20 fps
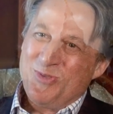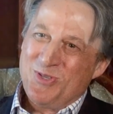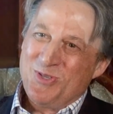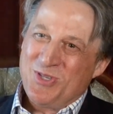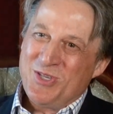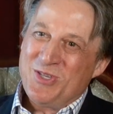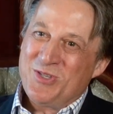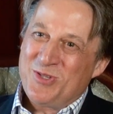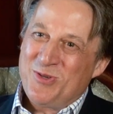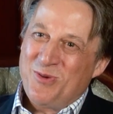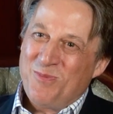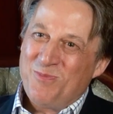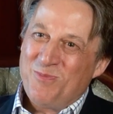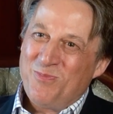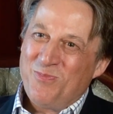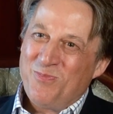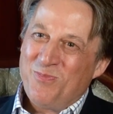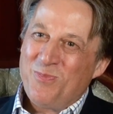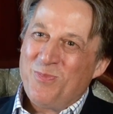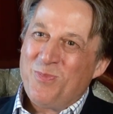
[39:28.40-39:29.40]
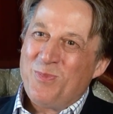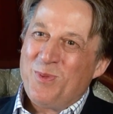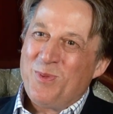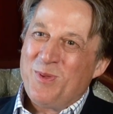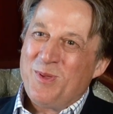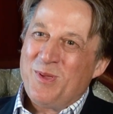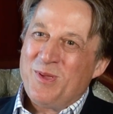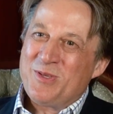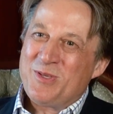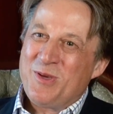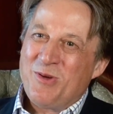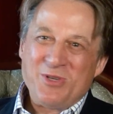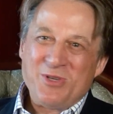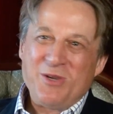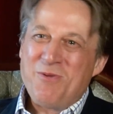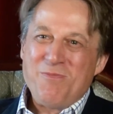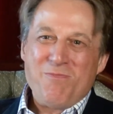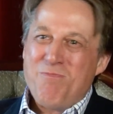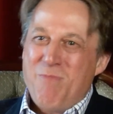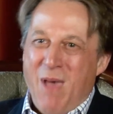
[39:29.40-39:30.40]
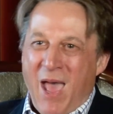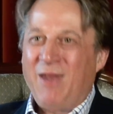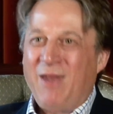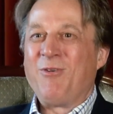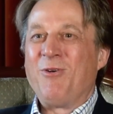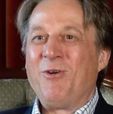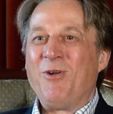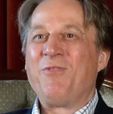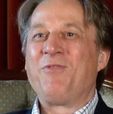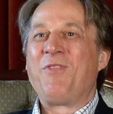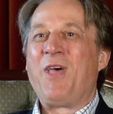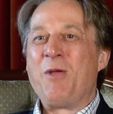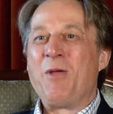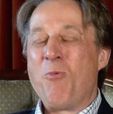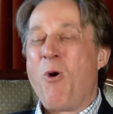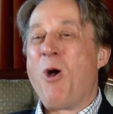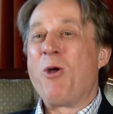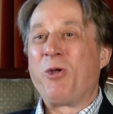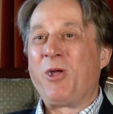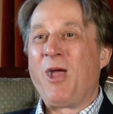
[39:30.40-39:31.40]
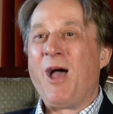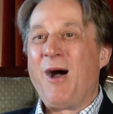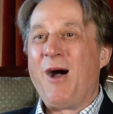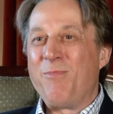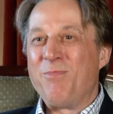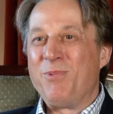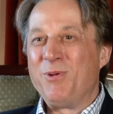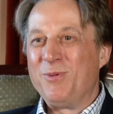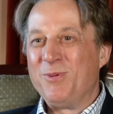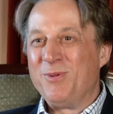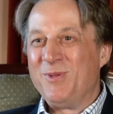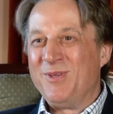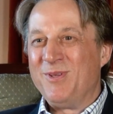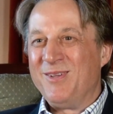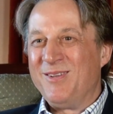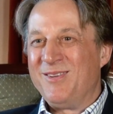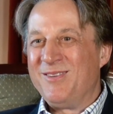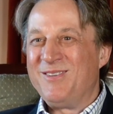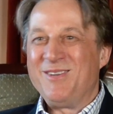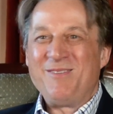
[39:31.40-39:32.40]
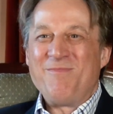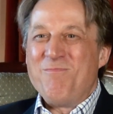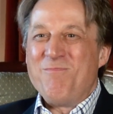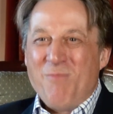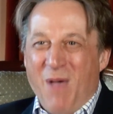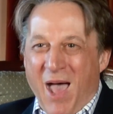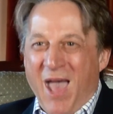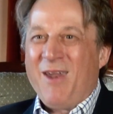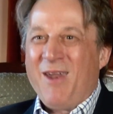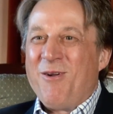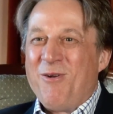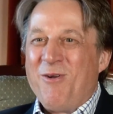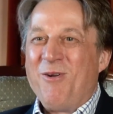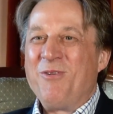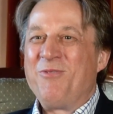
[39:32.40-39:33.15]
the system. So it didn't matter if they woke up. Didn't matter